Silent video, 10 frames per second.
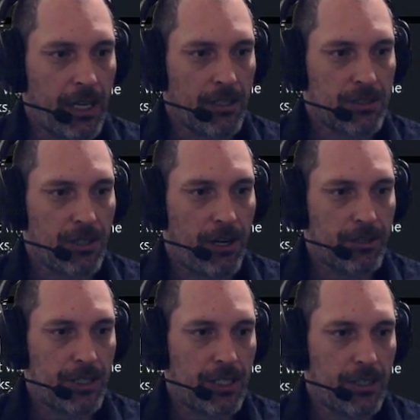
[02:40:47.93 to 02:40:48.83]
and so I
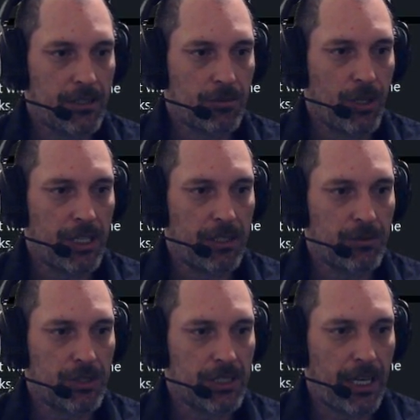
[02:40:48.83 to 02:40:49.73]
was curious what he
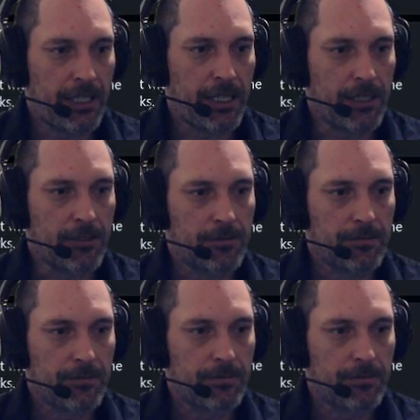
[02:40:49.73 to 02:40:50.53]
was selling.